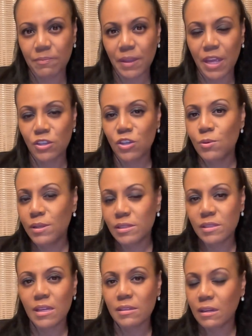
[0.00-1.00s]
And you can
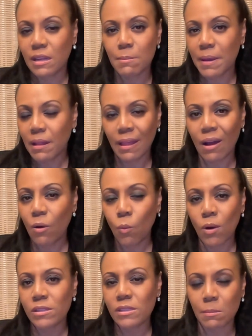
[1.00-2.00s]
send an email out
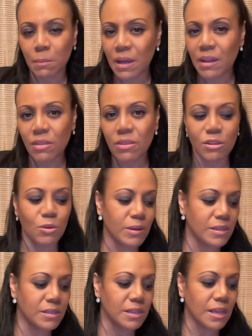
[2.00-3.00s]
once a month. You
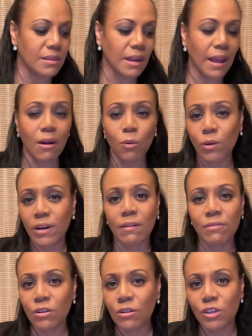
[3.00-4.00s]
can send it out
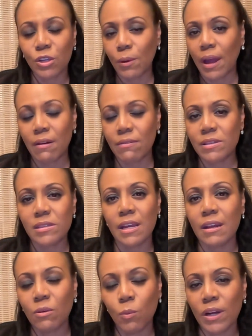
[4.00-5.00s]
whenever you have a
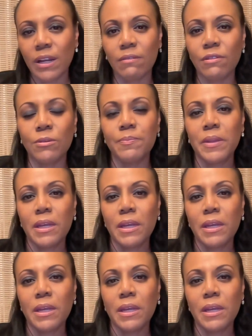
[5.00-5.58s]
sale, whatever.